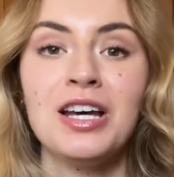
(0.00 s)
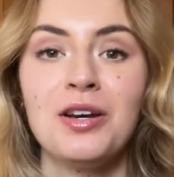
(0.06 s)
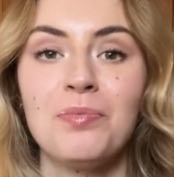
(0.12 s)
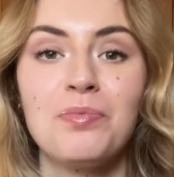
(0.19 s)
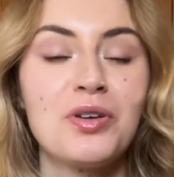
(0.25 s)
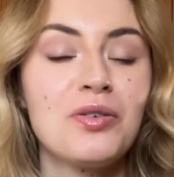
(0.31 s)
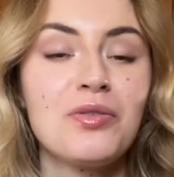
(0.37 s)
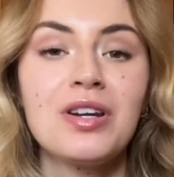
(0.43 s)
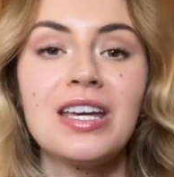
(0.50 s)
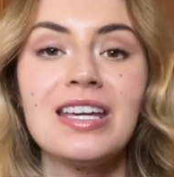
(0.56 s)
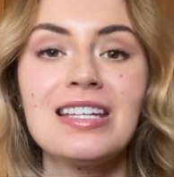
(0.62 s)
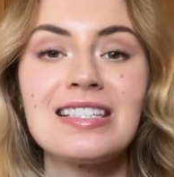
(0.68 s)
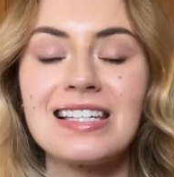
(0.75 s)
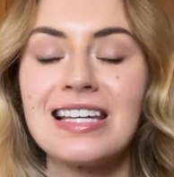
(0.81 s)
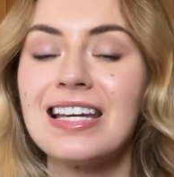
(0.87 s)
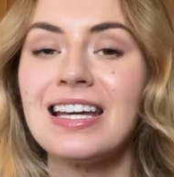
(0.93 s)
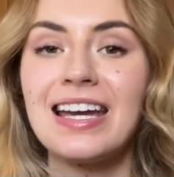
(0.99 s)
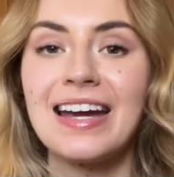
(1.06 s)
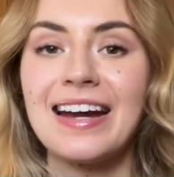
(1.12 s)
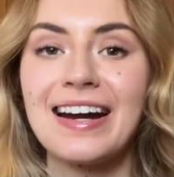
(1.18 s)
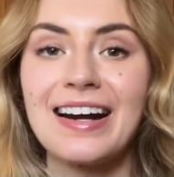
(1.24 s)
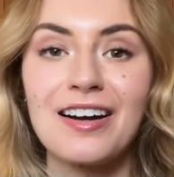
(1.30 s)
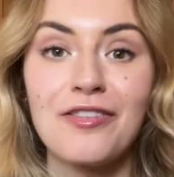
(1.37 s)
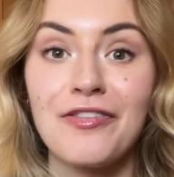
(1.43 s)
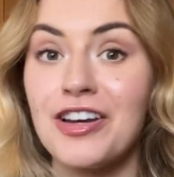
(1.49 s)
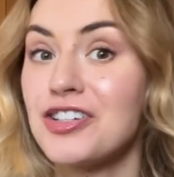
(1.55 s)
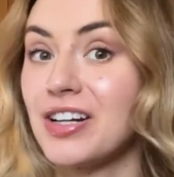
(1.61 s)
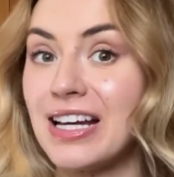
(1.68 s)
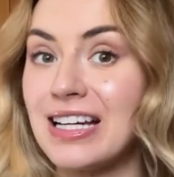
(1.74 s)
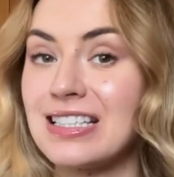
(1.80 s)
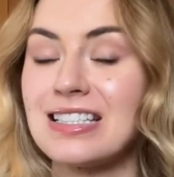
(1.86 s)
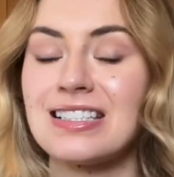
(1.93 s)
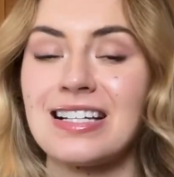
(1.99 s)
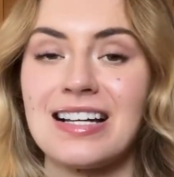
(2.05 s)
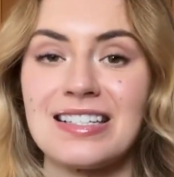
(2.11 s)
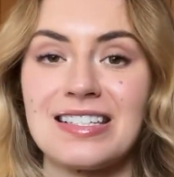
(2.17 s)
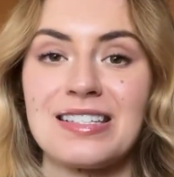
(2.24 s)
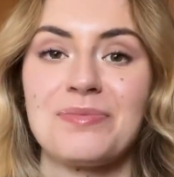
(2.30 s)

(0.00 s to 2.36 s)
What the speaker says: beauty, skincare, facial exercises